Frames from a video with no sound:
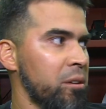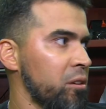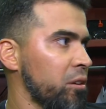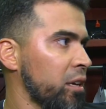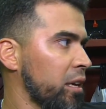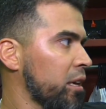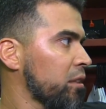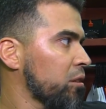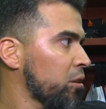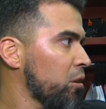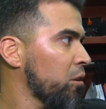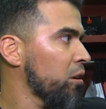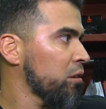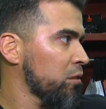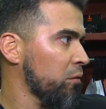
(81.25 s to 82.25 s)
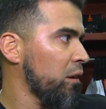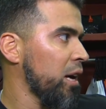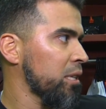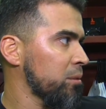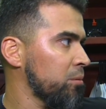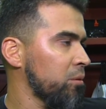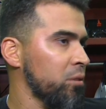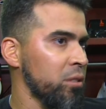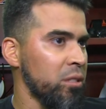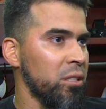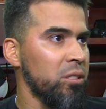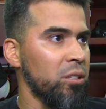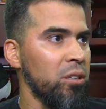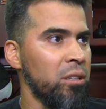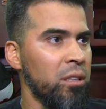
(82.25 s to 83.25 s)
because he can throw his fastball in the
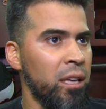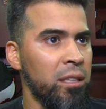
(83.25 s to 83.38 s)
zone.